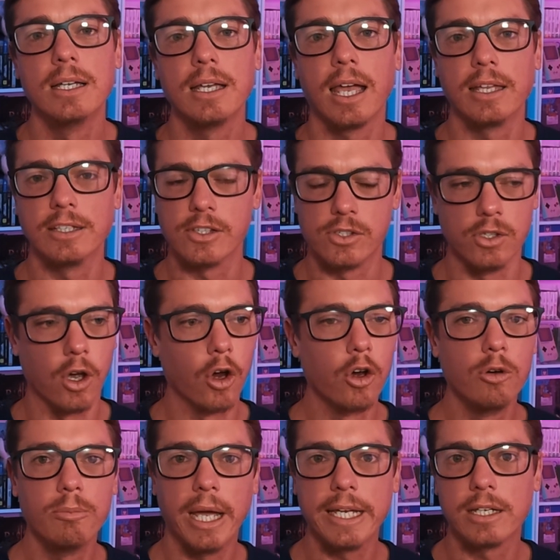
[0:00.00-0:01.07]
and there's
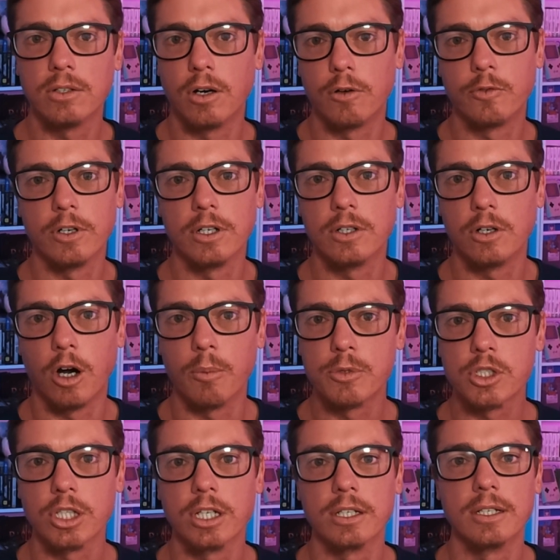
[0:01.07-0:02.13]
no make an offer
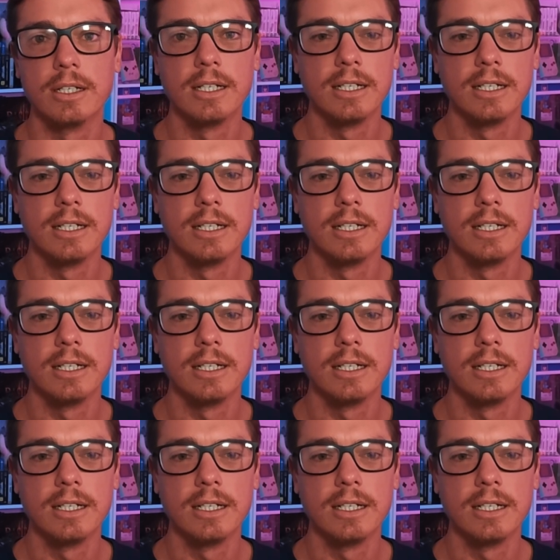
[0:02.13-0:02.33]
option,